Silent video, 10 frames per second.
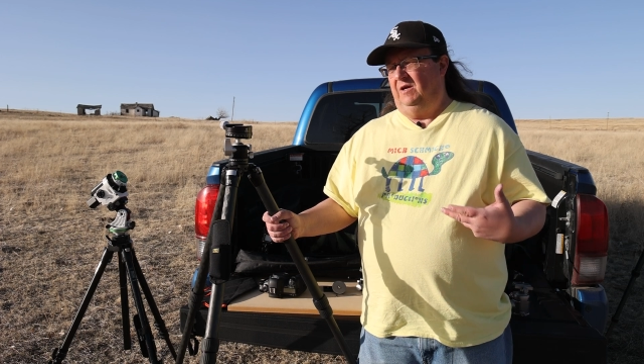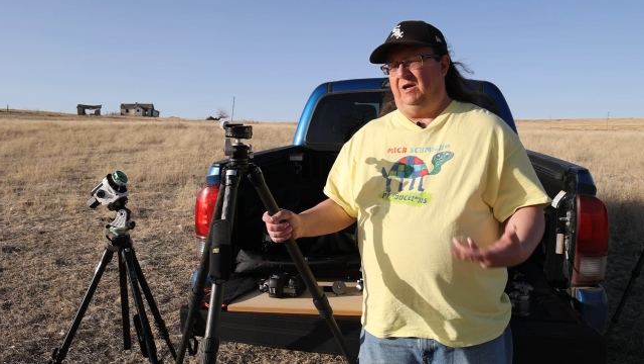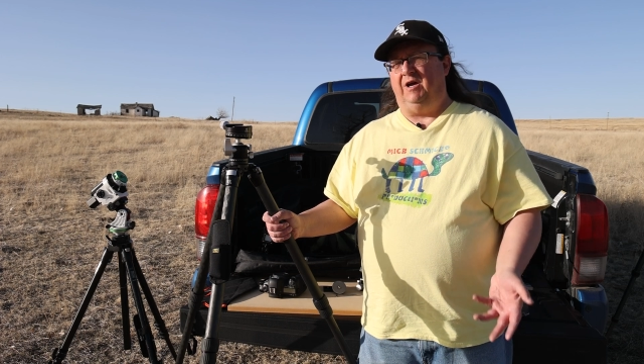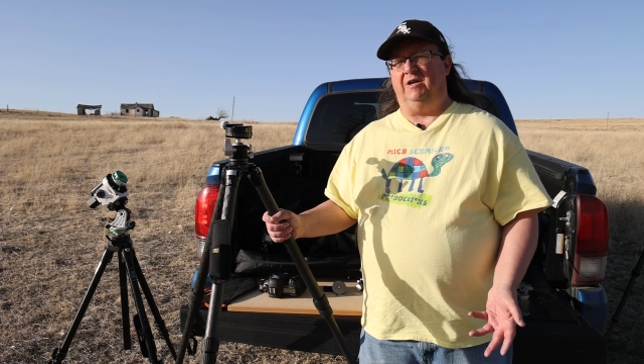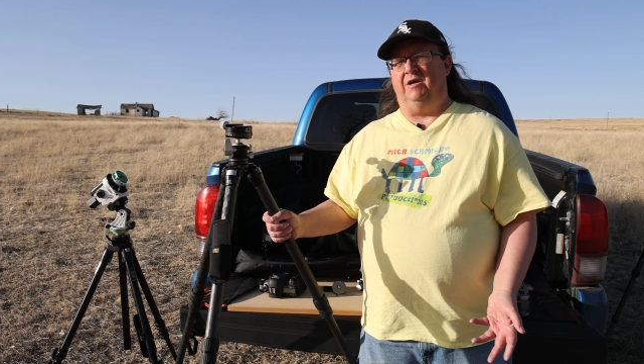
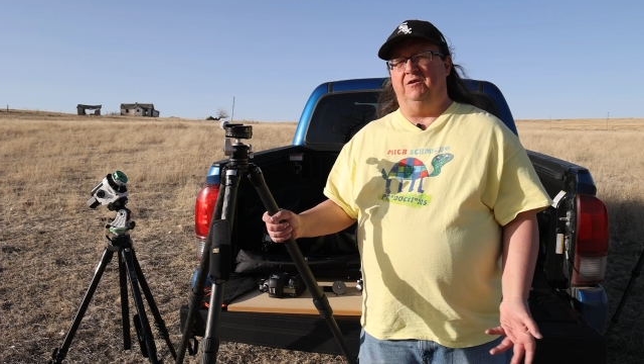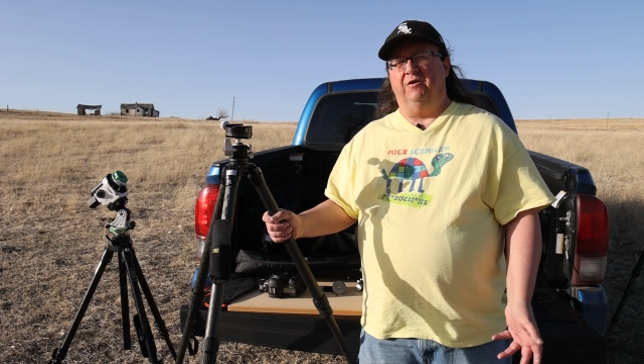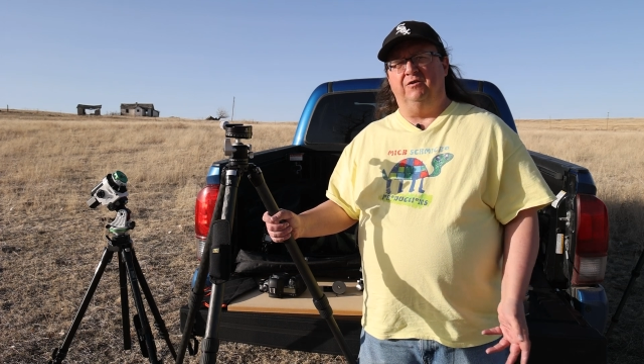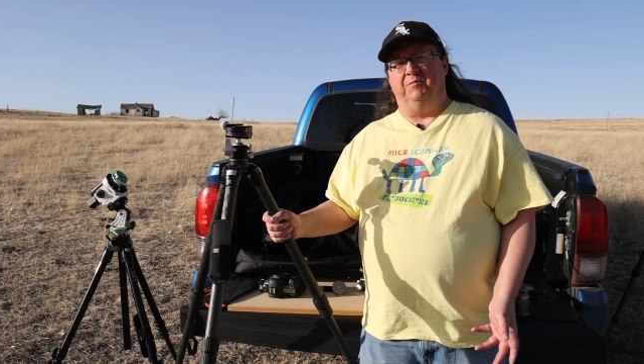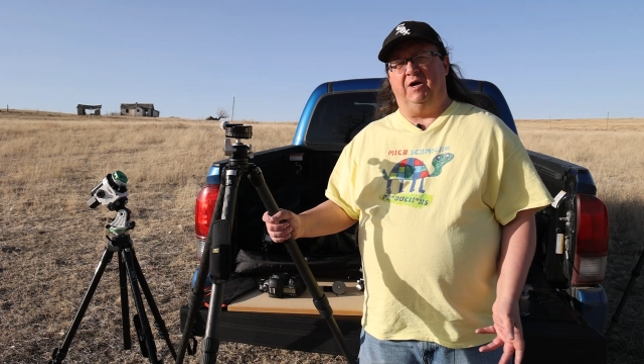had I
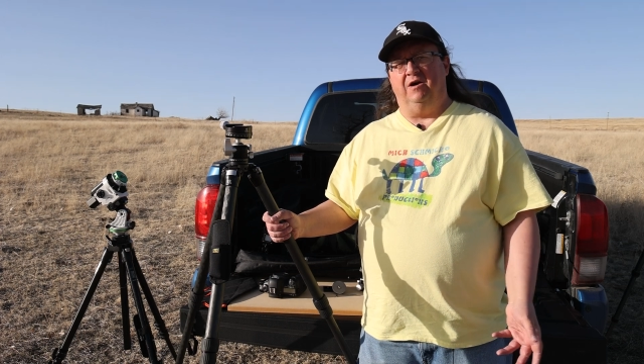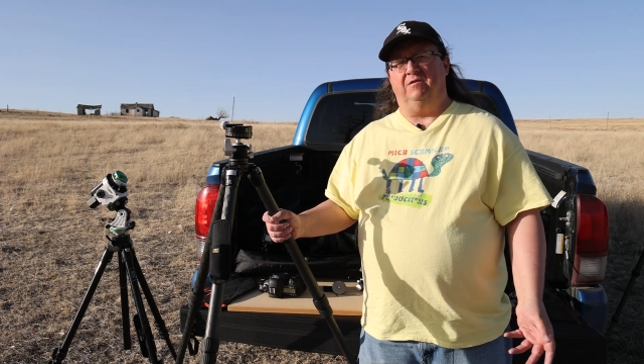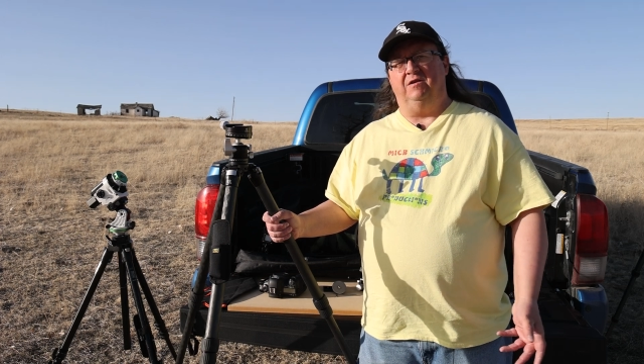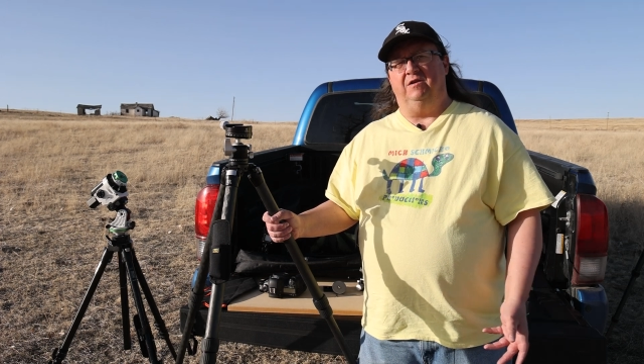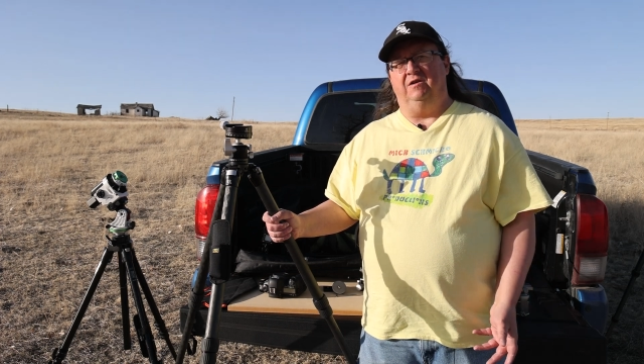known
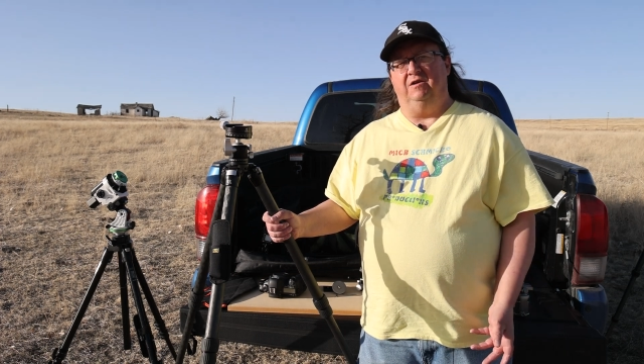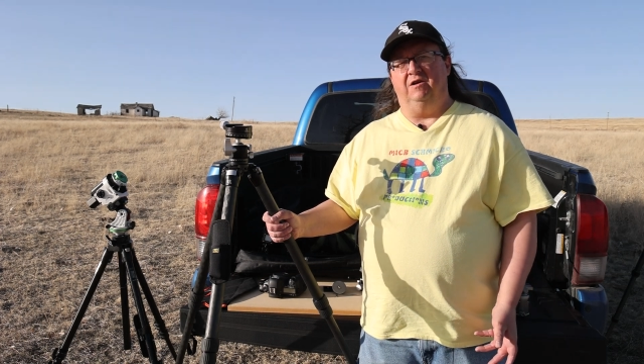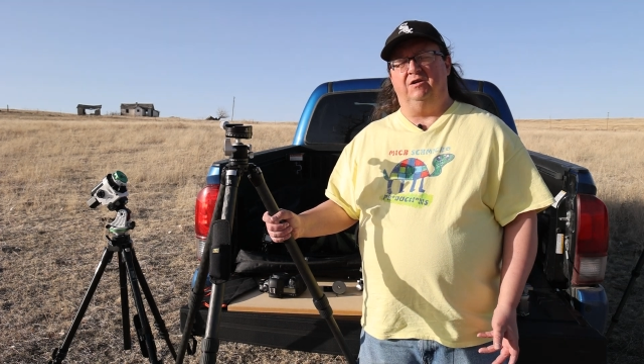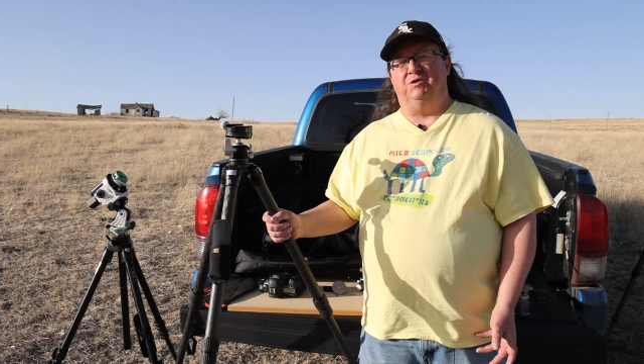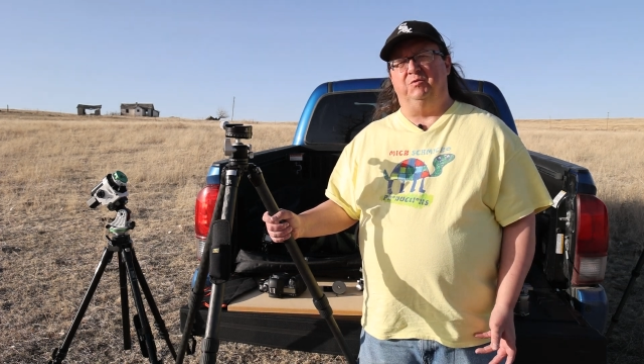about the
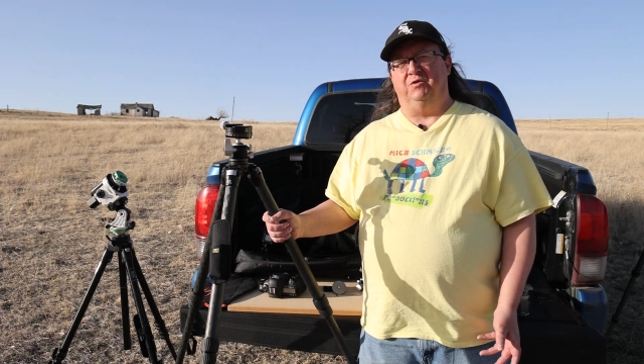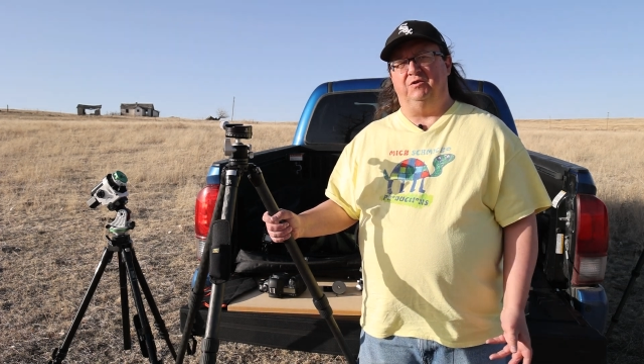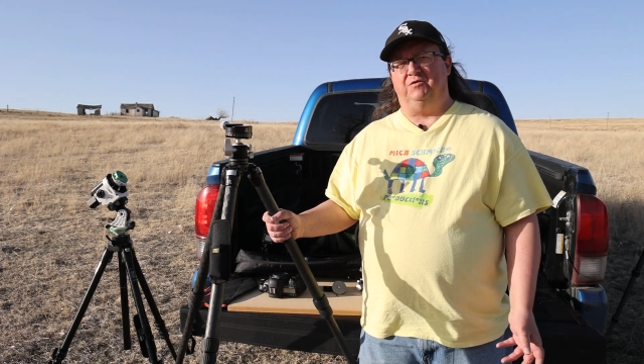Explorer